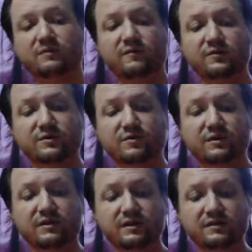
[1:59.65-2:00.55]
in First
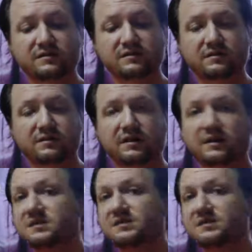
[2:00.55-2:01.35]
Corinthians it's